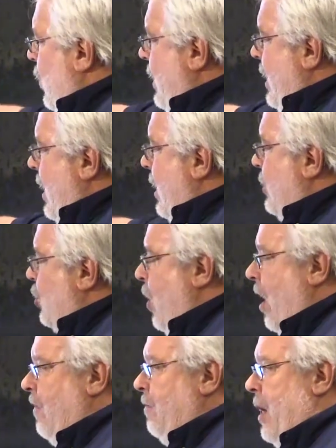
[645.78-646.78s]
we need a
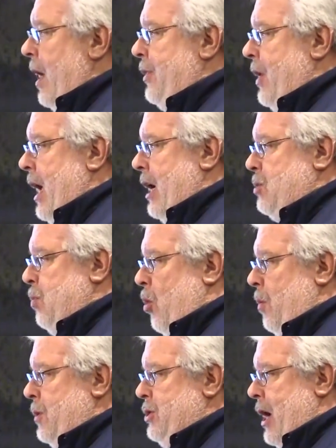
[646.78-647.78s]
12-month
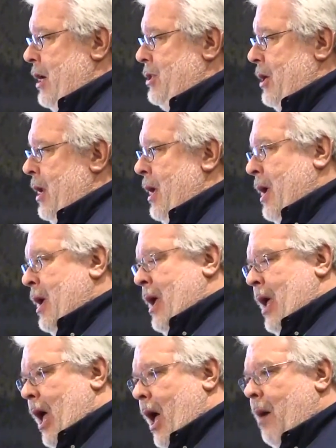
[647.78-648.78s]
export projection.
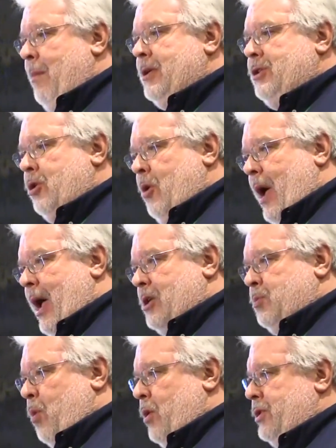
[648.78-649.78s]
How much are your
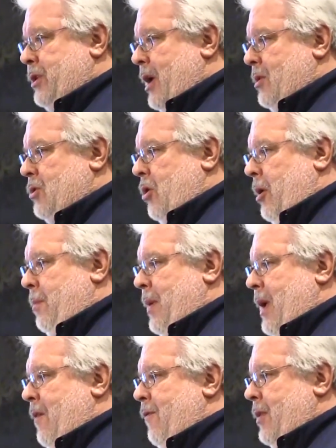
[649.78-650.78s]
export sales going to
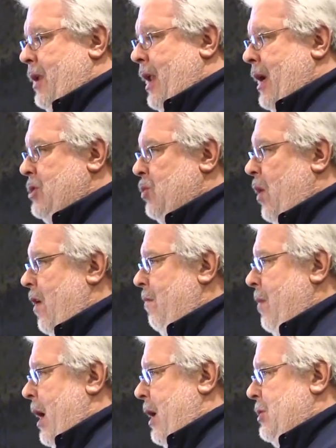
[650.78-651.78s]
be for the next 12
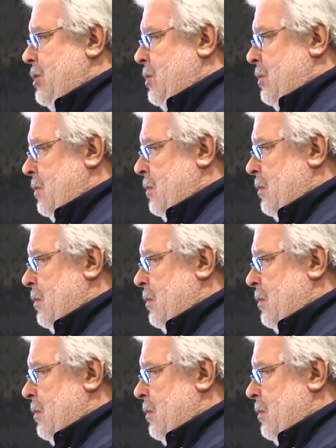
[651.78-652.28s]
months?